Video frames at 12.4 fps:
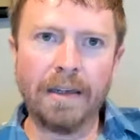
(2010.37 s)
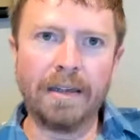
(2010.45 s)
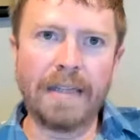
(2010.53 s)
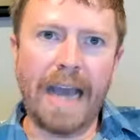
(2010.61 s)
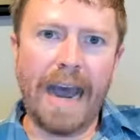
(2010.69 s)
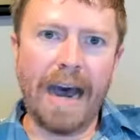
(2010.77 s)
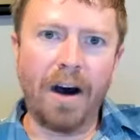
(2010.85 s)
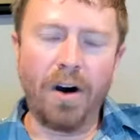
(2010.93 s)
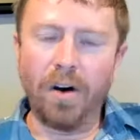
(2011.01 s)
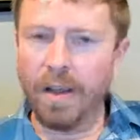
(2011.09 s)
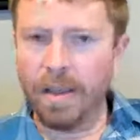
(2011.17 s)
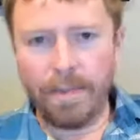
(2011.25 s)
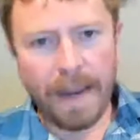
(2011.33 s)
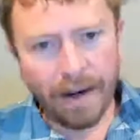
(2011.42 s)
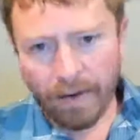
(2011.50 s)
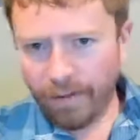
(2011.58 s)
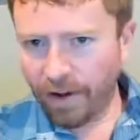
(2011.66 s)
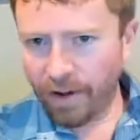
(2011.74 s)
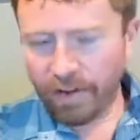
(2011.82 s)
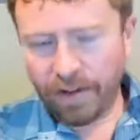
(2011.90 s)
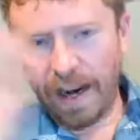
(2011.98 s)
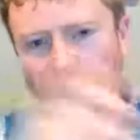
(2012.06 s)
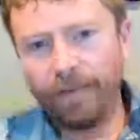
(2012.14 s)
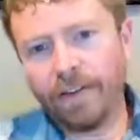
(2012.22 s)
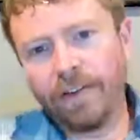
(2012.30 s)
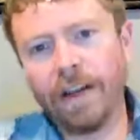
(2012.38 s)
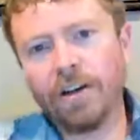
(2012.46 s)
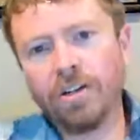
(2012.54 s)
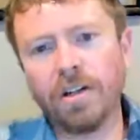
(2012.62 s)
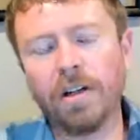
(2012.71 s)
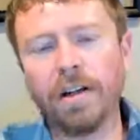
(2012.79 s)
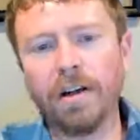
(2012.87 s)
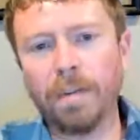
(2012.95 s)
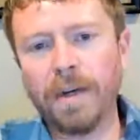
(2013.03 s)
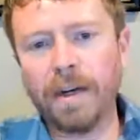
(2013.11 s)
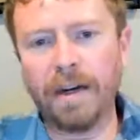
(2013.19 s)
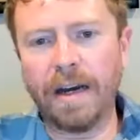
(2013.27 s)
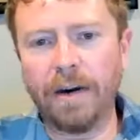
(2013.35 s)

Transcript: DAO and the metaverse conversation a little bit.